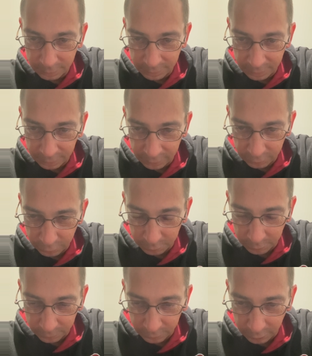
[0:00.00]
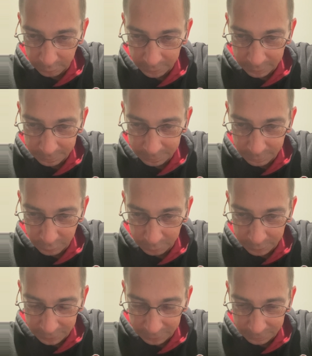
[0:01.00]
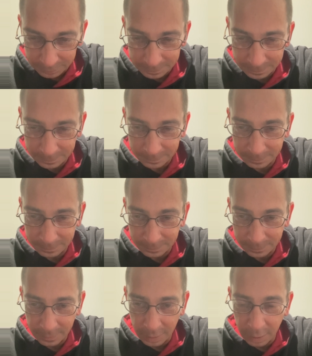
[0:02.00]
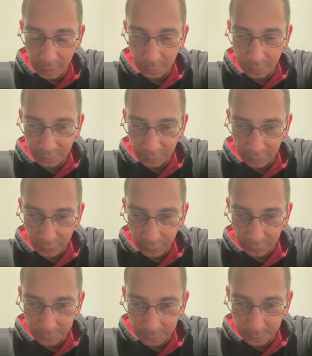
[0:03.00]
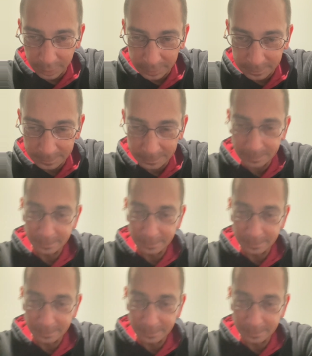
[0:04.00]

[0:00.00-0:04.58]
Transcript: That does help me out a little bit. No big deal. Signing off. Bye.